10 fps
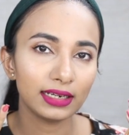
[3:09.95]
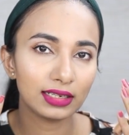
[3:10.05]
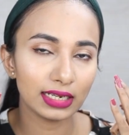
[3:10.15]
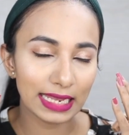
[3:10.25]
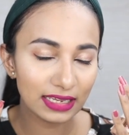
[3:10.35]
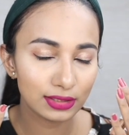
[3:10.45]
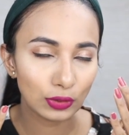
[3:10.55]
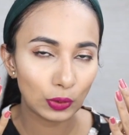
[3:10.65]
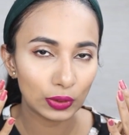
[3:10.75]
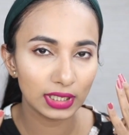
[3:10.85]
it corrects
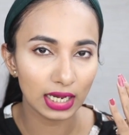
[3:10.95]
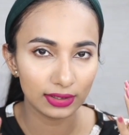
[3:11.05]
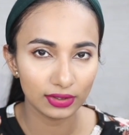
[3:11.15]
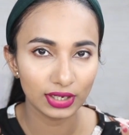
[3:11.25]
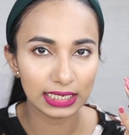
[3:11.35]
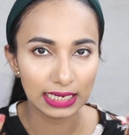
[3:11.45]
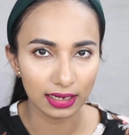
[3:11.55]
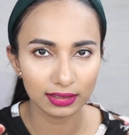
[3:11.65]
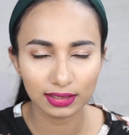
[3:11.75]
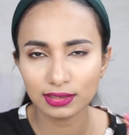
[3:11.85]
all the under eye
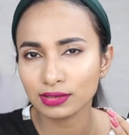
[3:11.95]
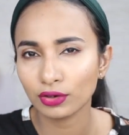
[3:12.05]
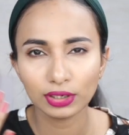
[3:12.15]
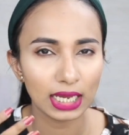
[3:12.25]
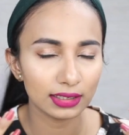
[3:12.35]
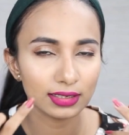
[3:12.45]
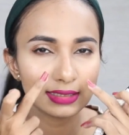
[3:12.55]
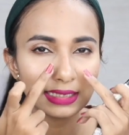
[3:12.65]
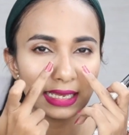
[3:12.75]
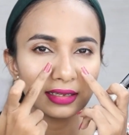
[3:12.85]
darkness or
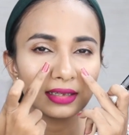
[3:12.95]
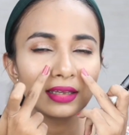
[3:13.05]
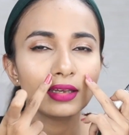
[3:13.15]
darkness like